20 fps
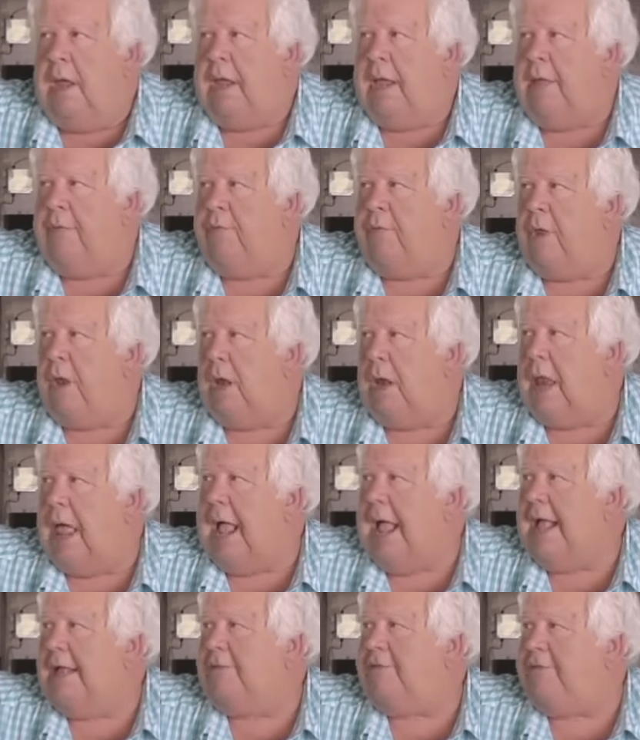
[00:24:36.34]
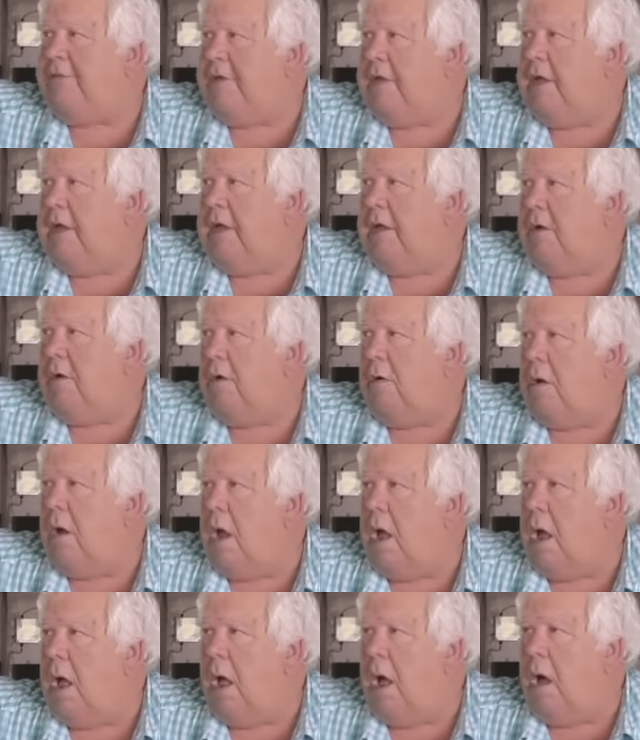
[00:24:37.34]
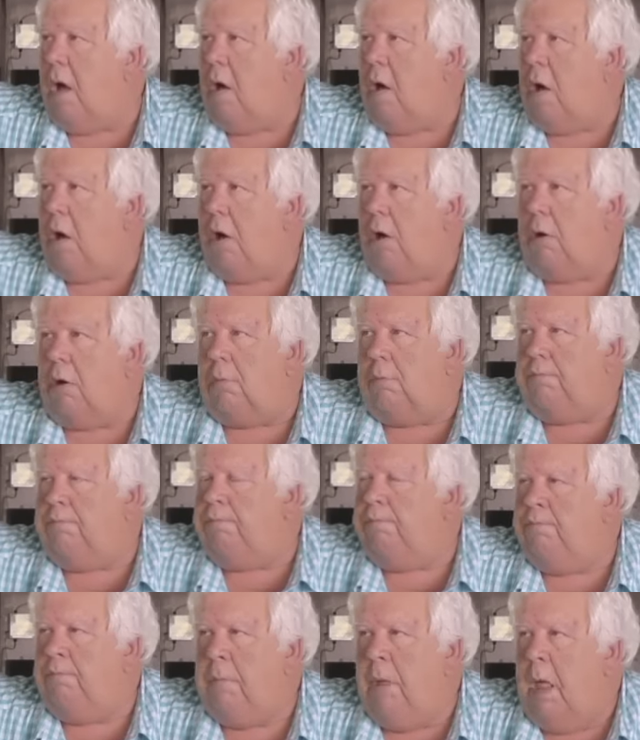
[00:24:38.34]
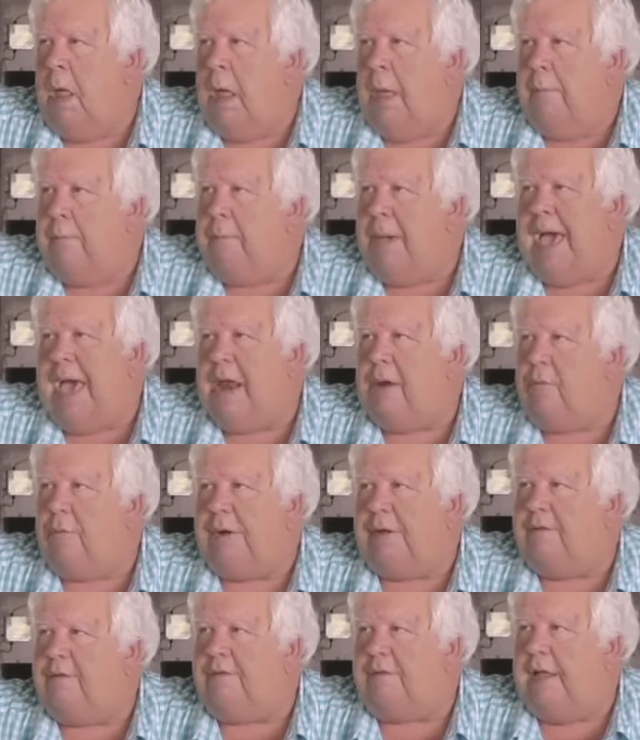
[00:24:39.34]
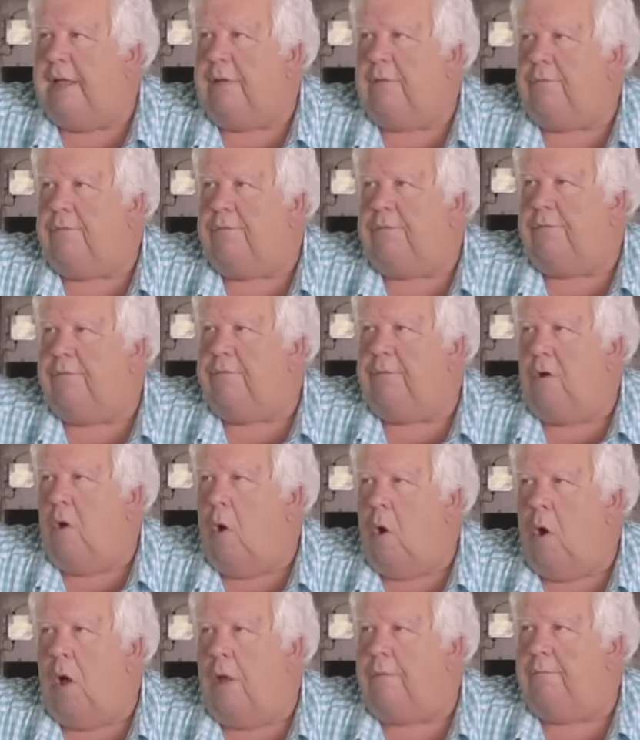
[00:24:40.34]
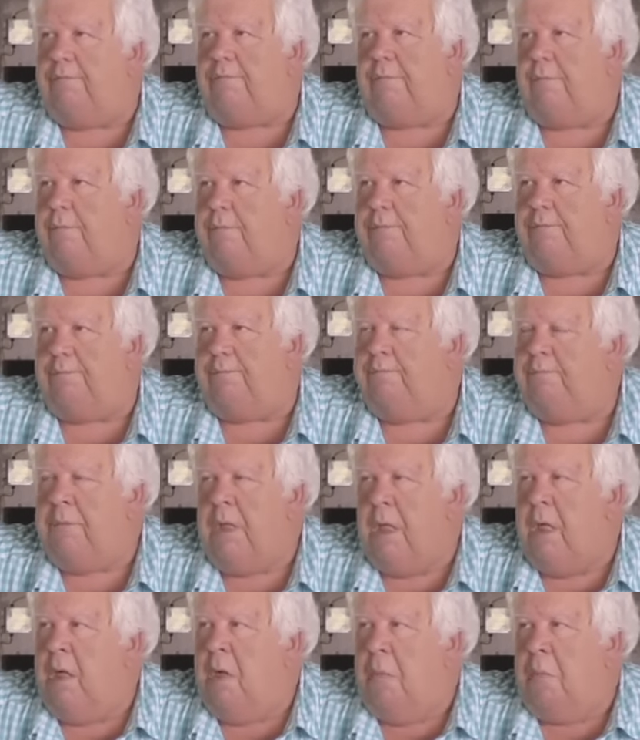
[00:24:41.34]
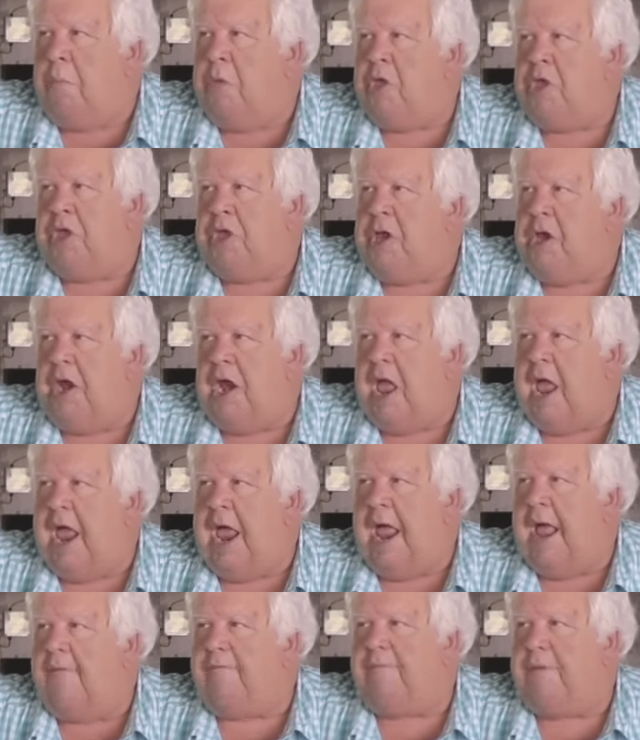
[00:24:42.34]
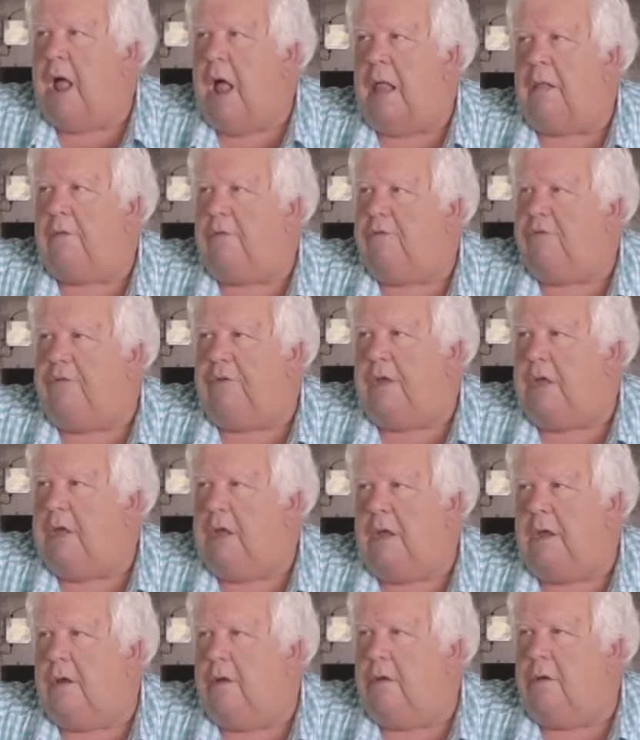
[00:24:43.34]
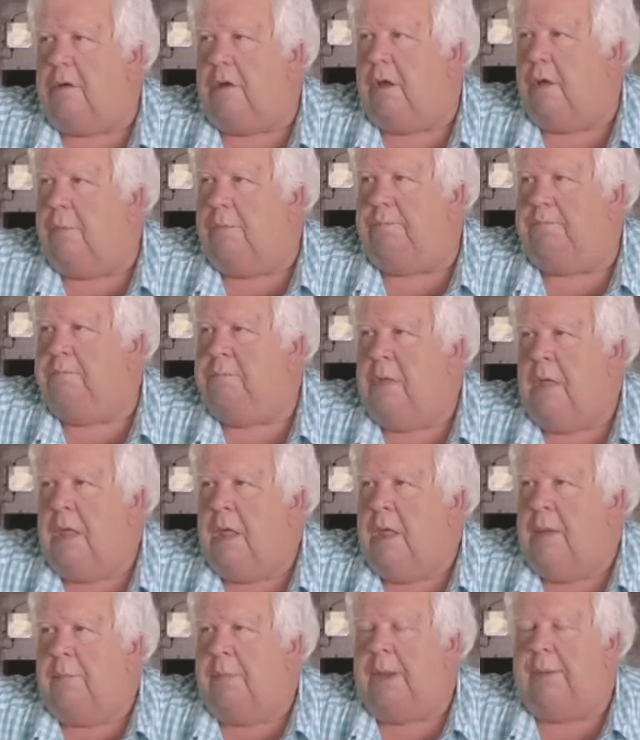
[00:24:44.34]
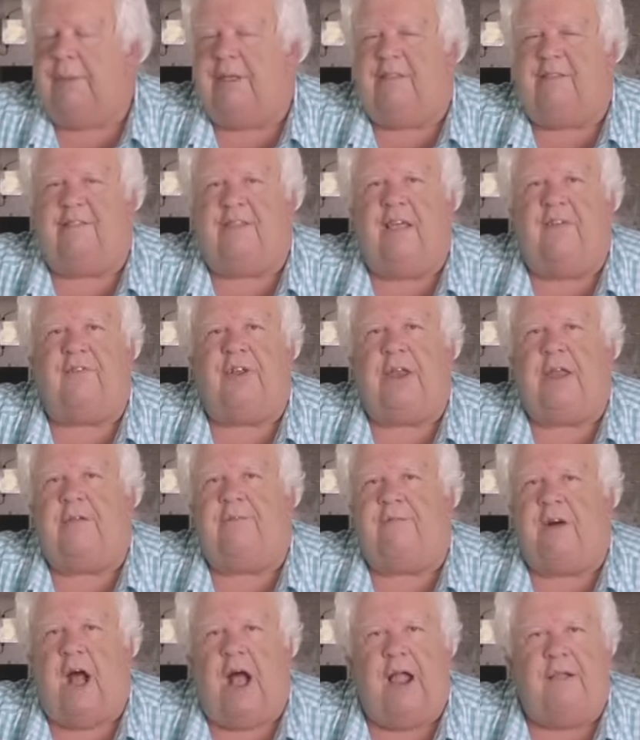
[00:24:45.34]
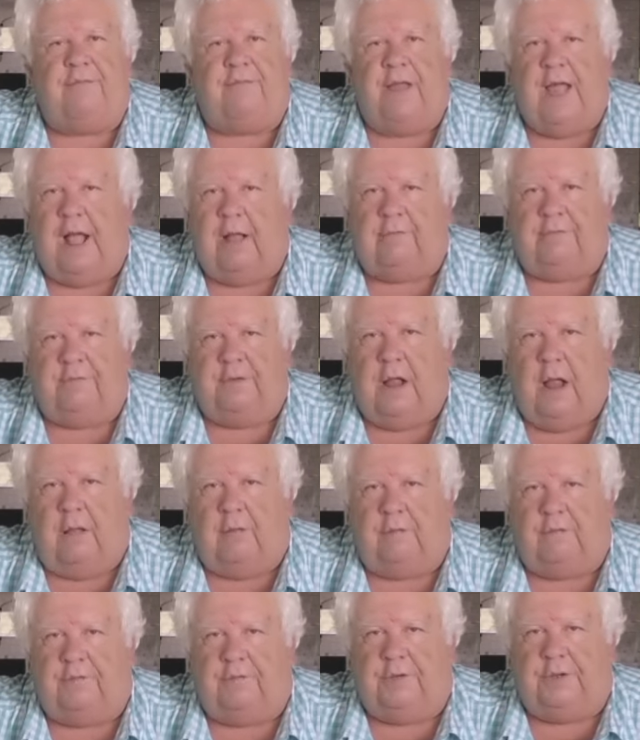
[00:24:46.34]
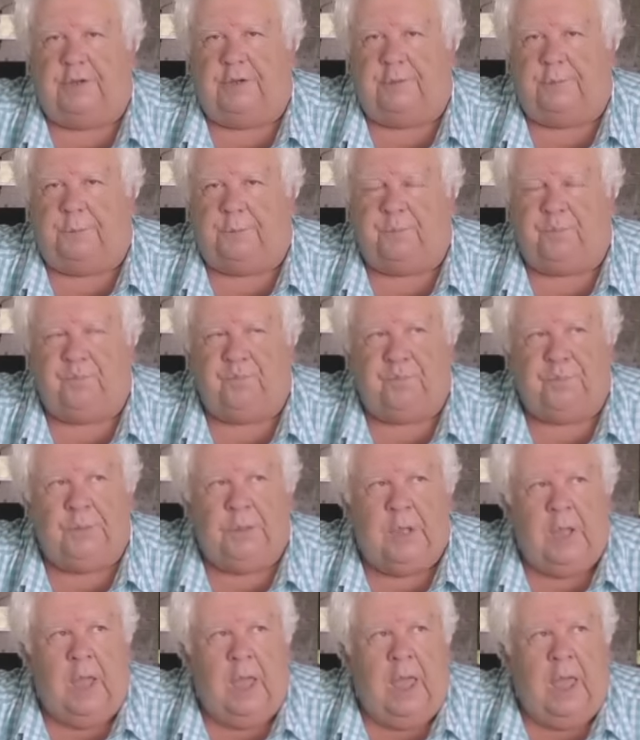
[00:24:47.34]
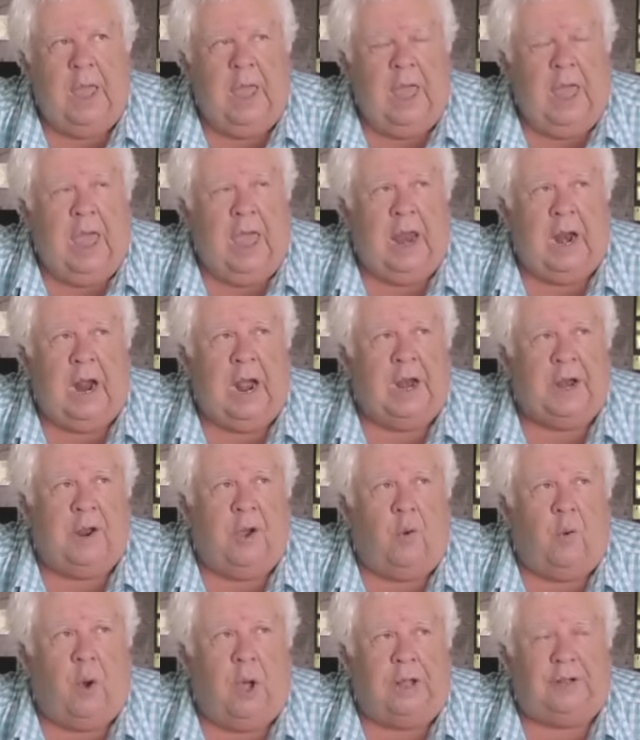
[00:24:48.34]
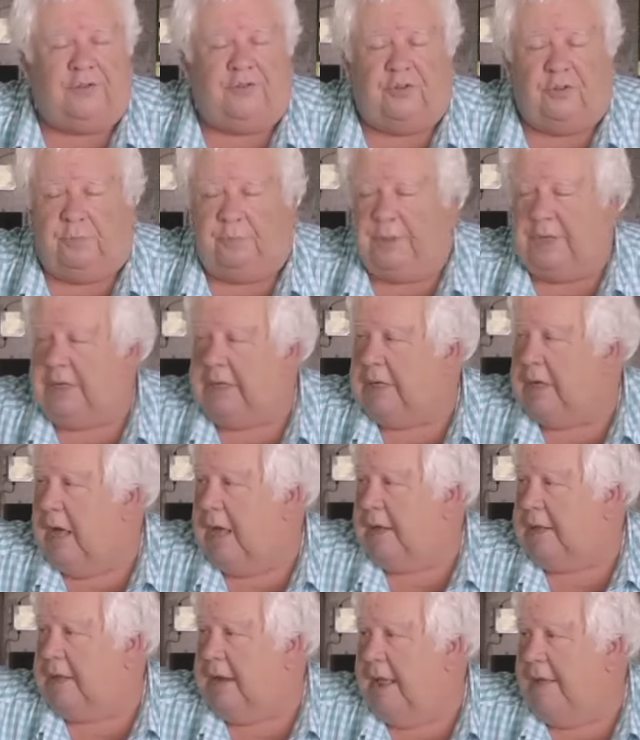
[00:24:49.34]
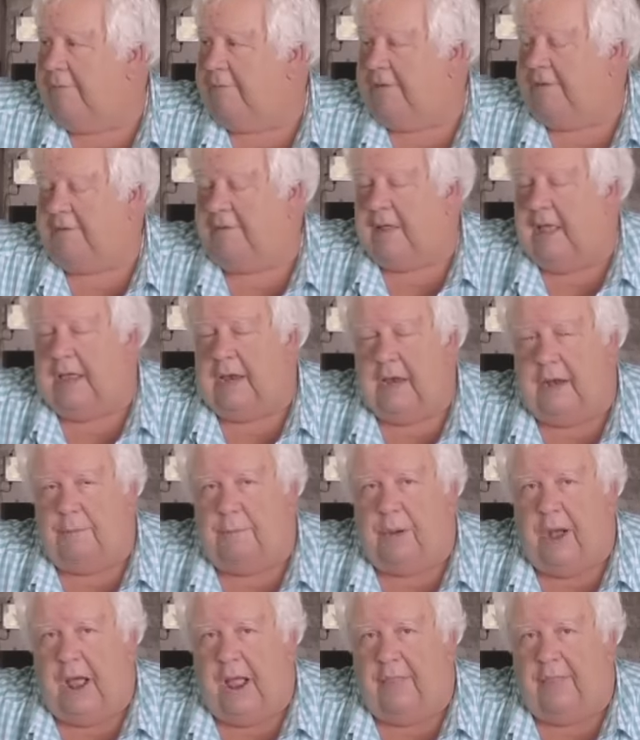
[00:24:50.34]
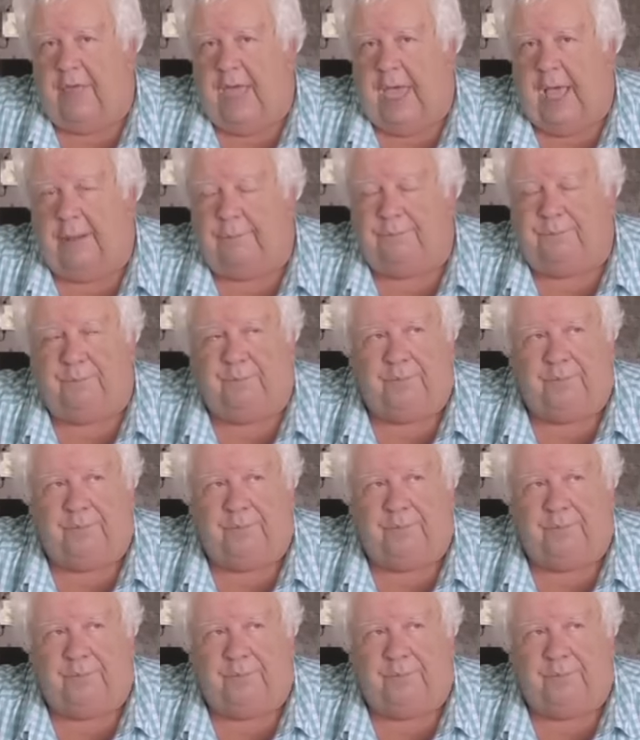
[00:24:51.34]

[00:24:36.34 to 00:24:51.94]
In the last year, our battery sales have gone from $1.5 million a year to maybe $75,000 a year. And I know I should be devastated by that